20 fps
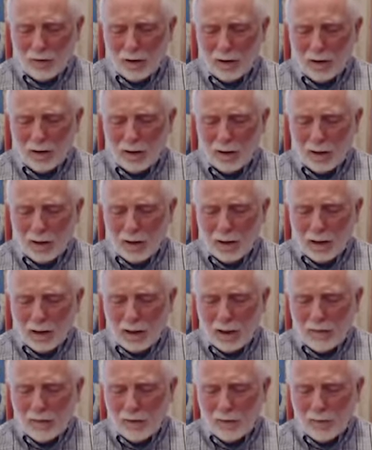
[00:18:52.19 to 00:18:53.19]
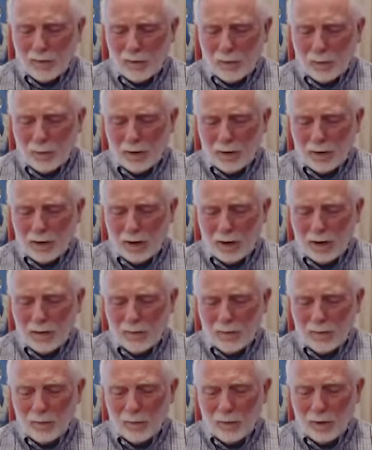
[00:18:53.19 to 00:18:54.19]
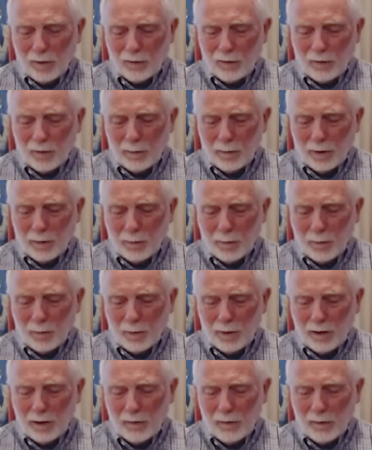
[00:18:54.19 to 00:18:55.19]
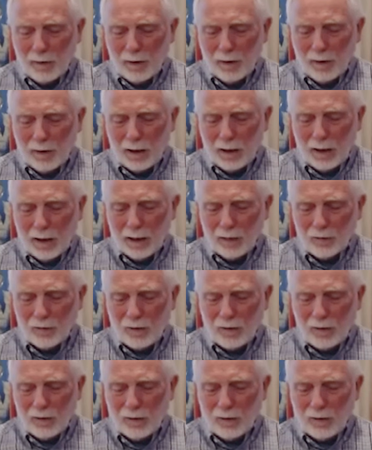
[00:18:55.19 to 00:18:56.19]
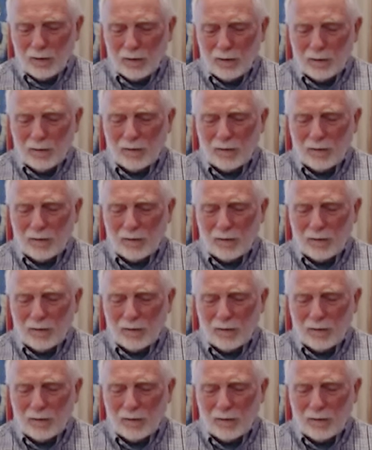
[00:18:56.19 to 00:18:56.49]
And even if you believe what some people believe that he actually didn't